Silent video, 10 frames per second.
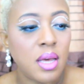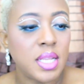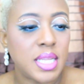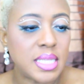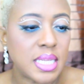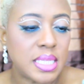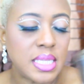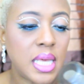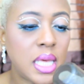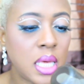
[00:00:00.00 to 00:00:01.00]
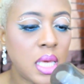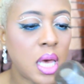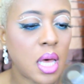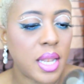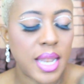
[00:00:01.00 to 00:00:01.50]
This is the
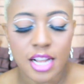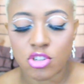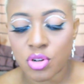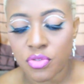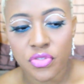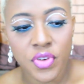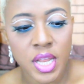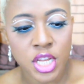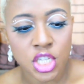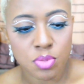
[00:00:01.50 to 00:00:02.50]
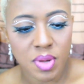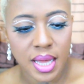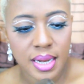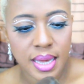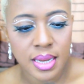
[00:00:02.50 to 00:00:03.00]
natural finish. My
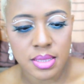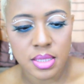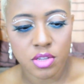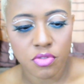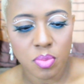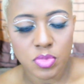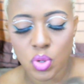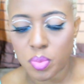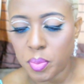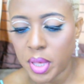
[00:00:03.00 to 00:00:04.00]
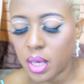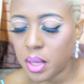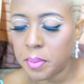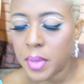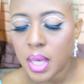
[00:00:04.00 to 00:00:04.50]
hand kind of dirty from doing my
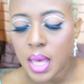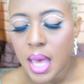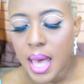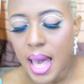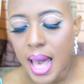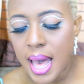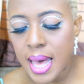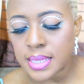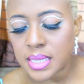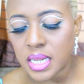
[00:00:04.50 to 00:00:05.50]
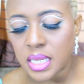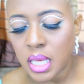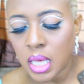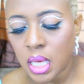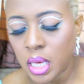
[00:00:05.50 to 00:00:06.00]
makeup. And
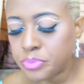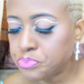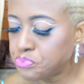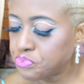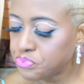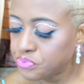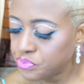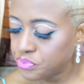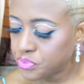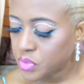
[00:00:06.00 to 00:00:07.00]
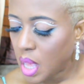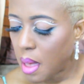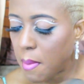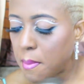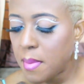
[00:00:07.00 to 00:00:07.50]
the
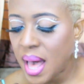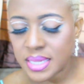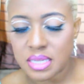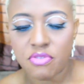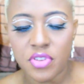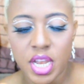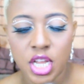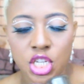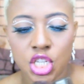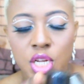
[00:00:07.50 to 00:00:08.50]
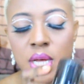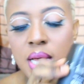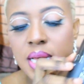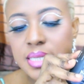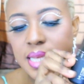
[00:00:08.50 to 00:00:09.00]
matte finish
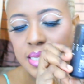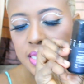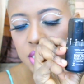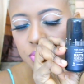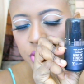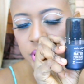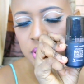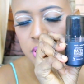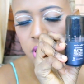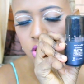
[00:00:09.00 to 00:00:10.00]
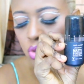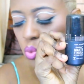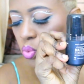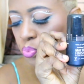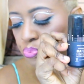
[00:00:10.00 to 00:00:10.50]
setting sprays.
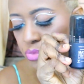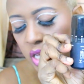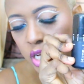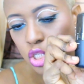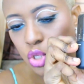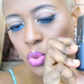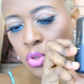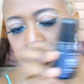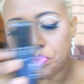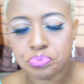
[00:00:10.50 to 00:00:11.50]
So they're duo.